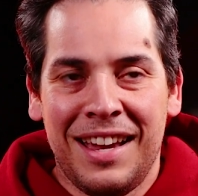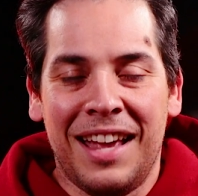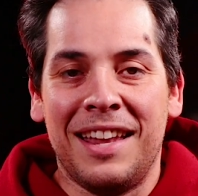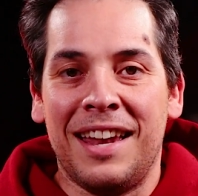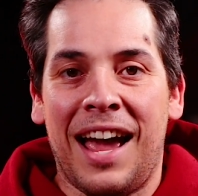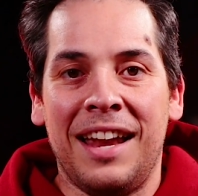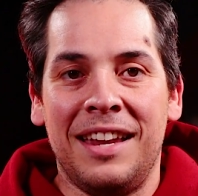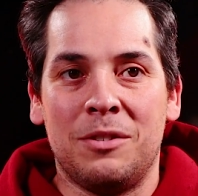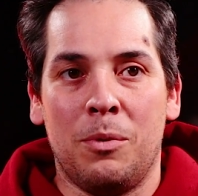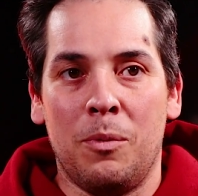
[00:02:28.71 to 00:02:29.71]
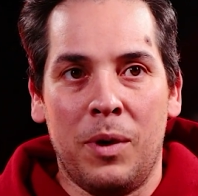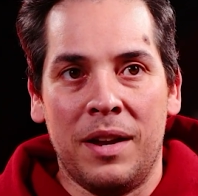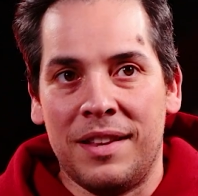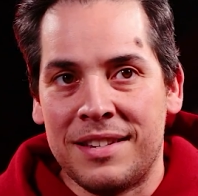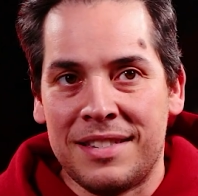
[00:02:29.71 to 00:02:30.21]
in the 90s,
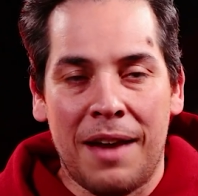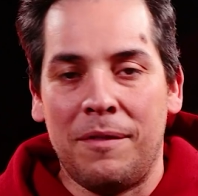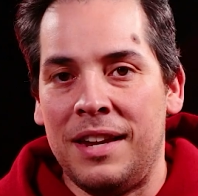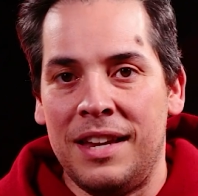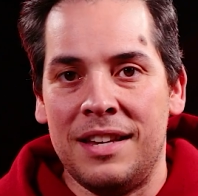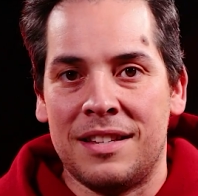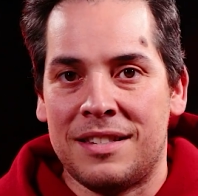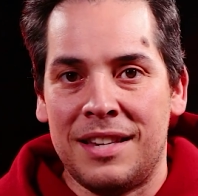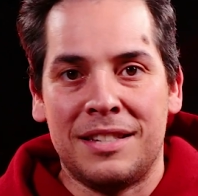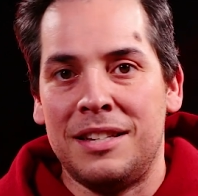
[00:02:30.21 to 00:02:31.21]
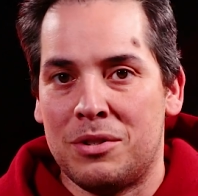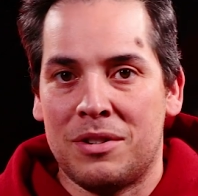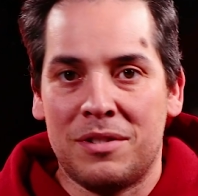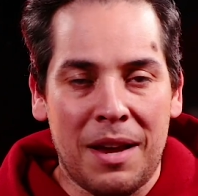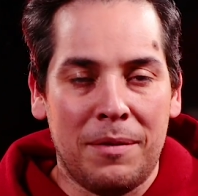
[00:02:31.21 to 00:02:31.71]
when the 70s, the
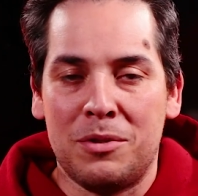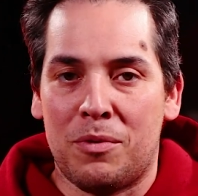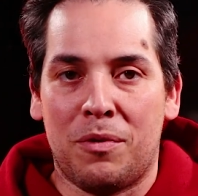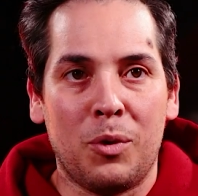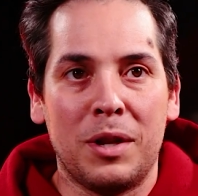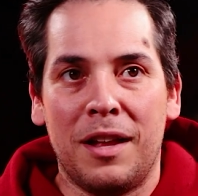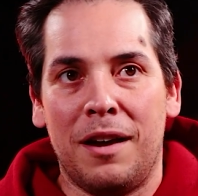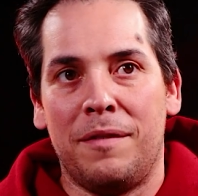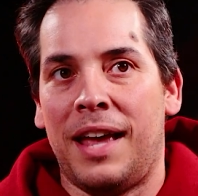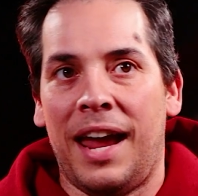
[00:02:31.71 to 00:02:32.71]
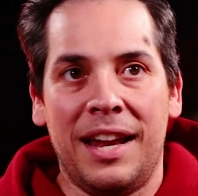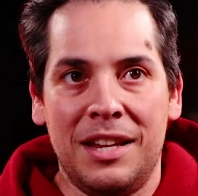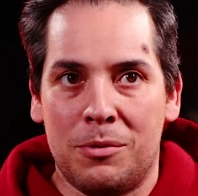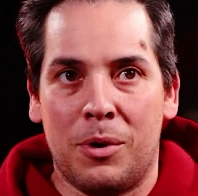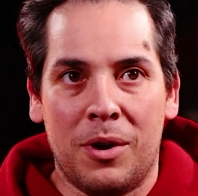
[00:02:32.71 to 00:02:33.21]
60s, 70s were free love, the
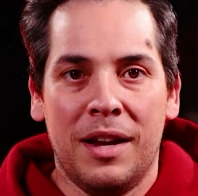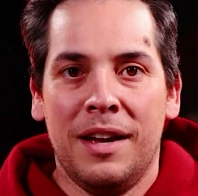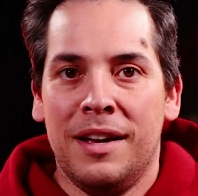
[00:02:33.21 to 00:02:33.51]
80s were